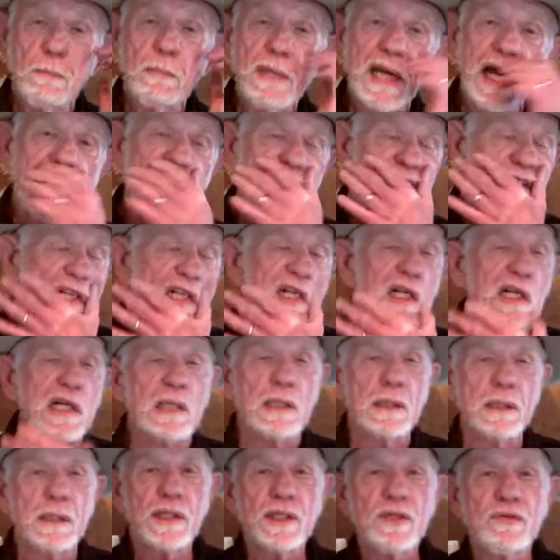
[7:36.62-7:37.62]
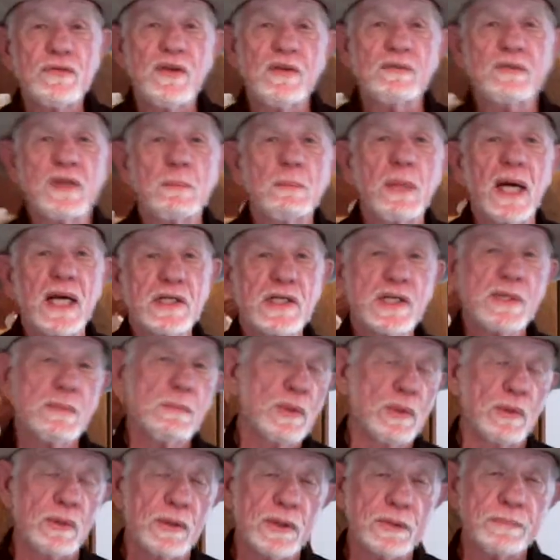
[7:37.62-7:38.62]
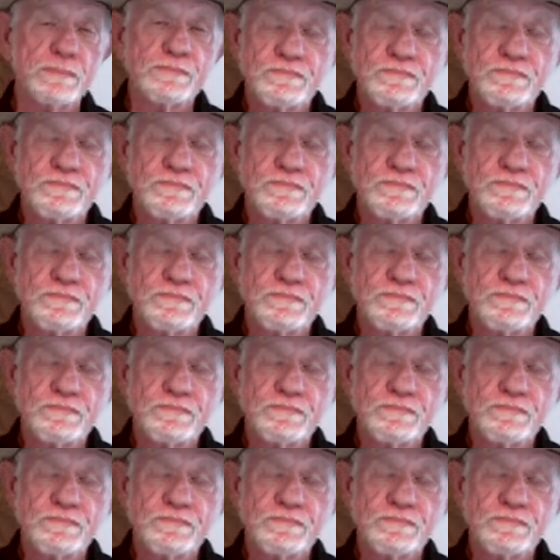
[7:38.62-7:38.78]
back, and his $50 to boot.